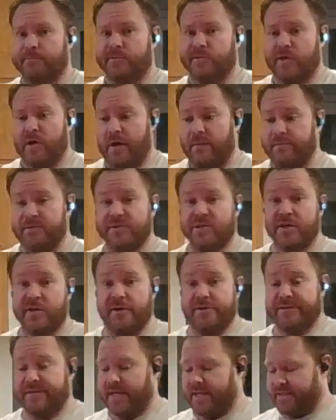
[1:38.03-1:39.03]
So I'm just going to
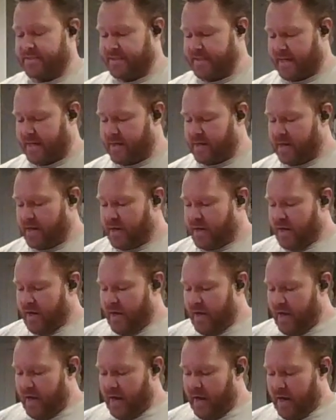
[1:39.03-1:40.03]
use that instead.
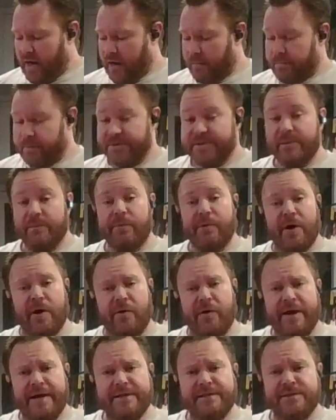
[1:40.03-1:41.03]
Using brown
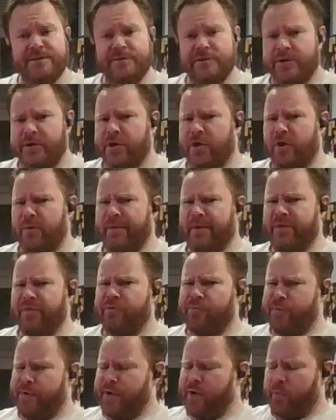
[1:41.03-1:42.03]
rice, so I'm going to go about
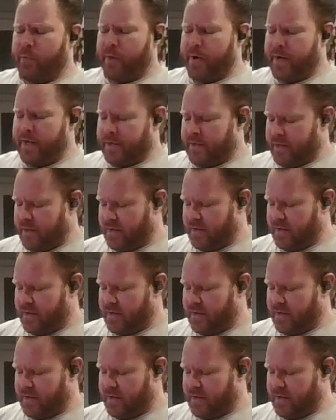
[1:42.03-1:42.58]
3 to 1,